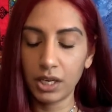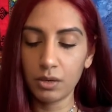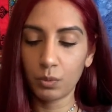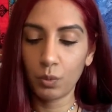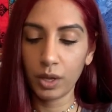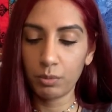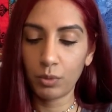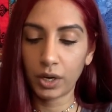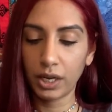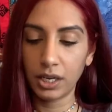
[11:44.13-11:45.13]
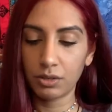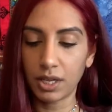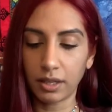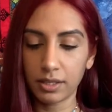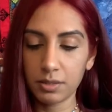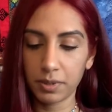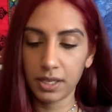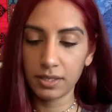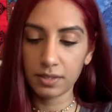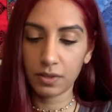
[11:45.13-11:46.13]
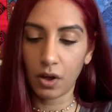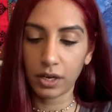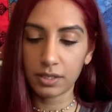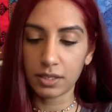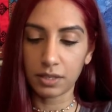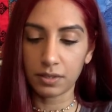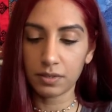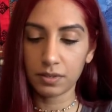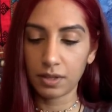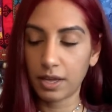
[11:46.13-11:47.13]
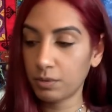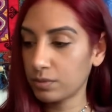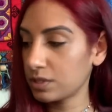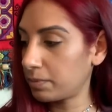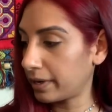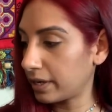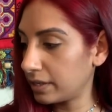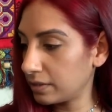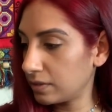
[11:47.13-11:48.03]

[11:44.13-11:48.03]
What more can you tell us, please? Goddesses, animal spirit,